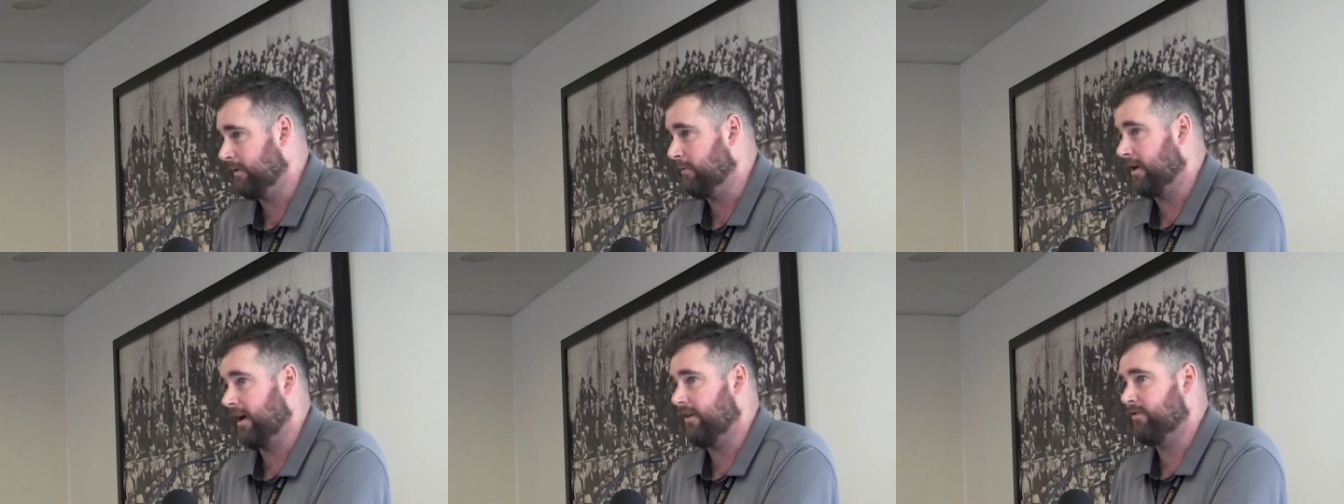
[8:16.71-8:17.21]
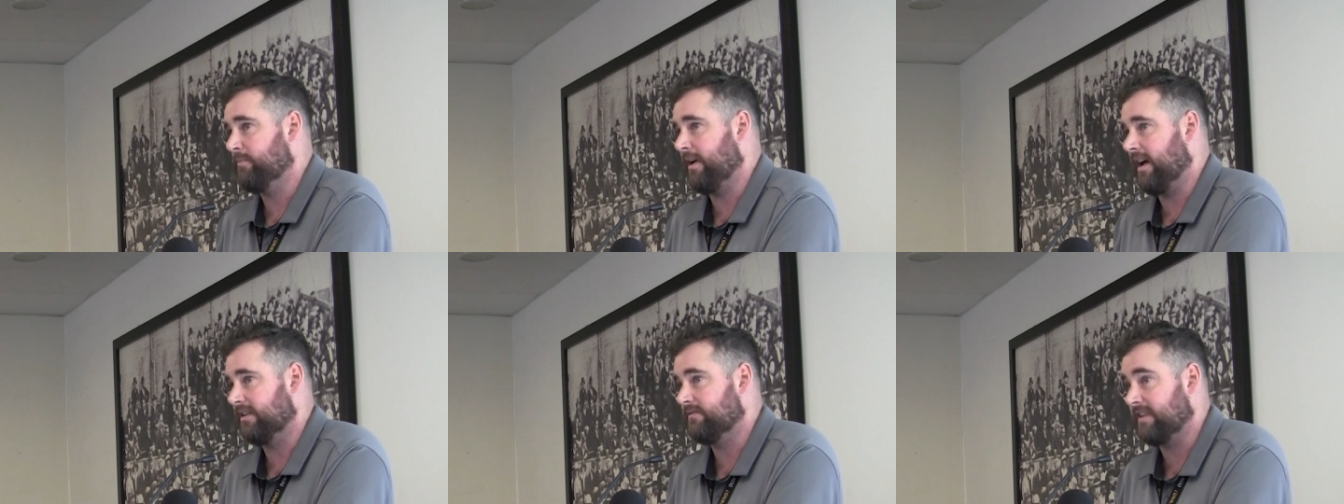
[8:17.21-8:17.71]
We want 100
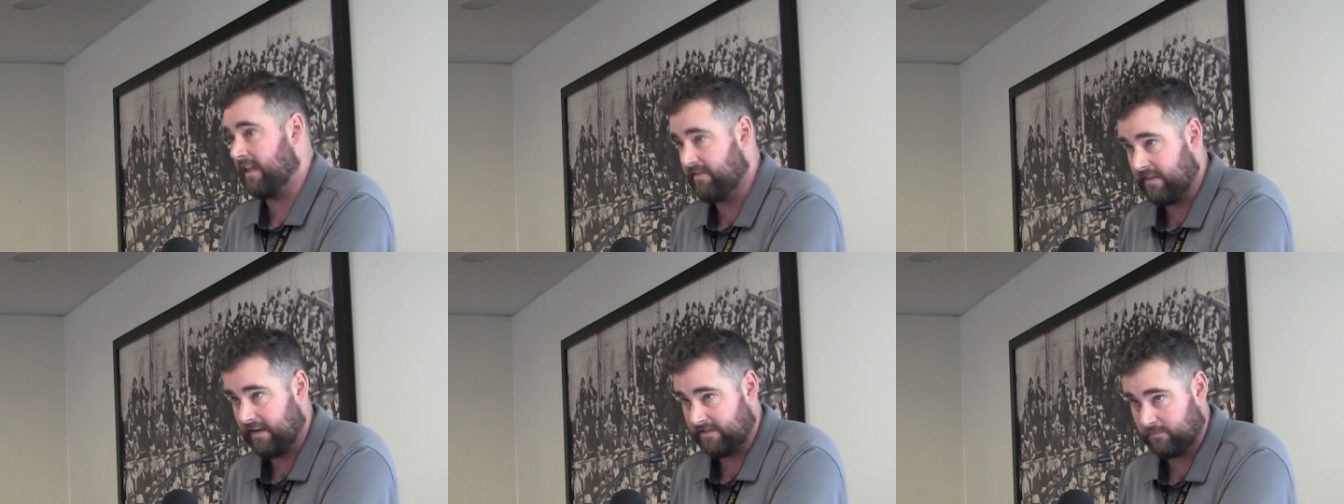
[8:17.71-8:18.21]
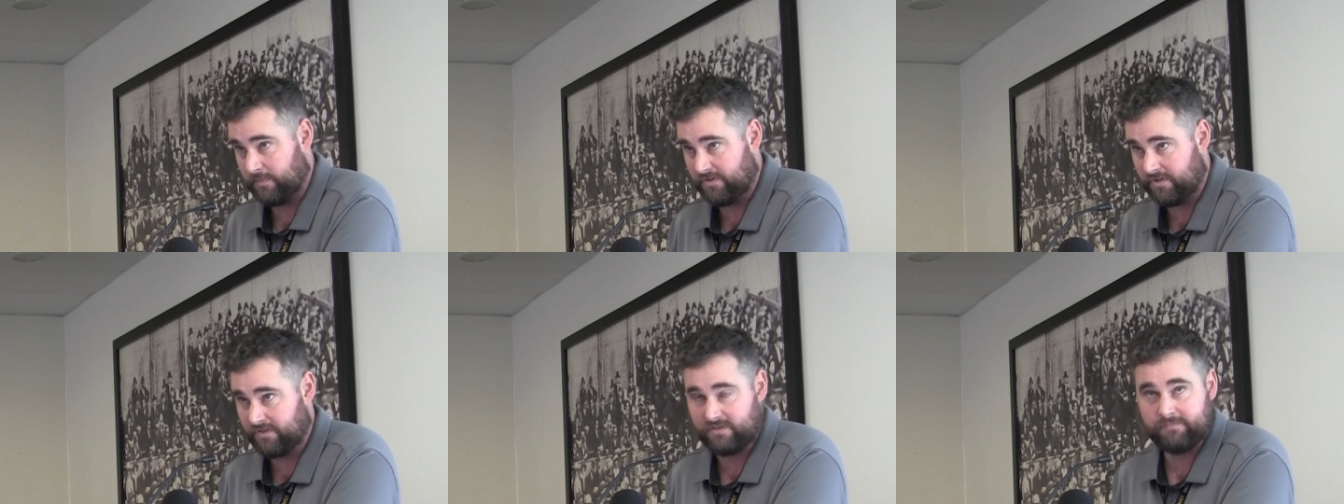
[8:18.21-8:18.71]
bags of 10,000
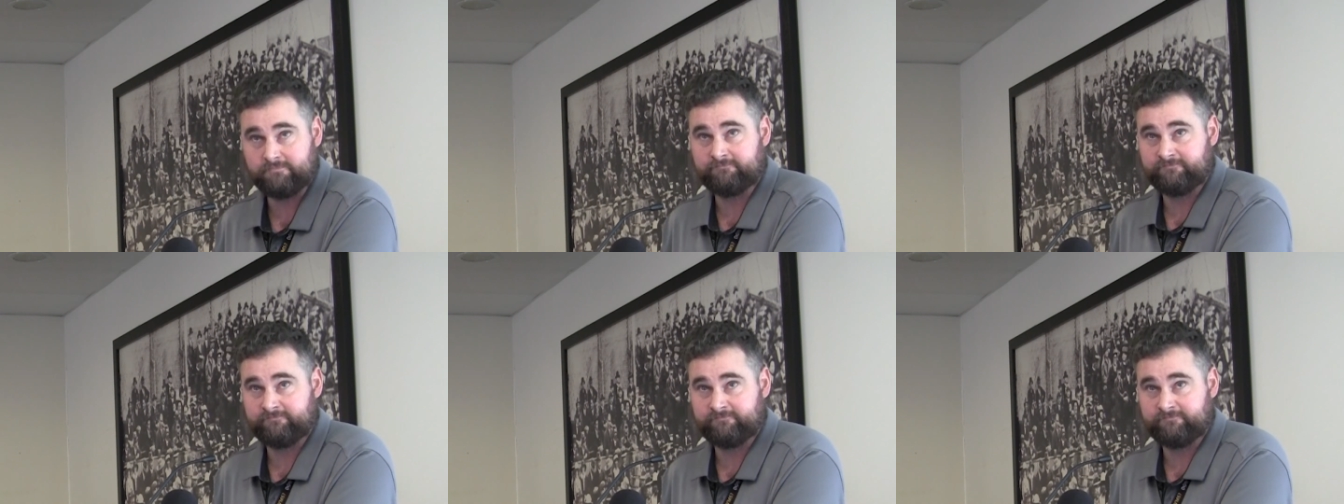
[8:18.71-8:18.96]
widgets.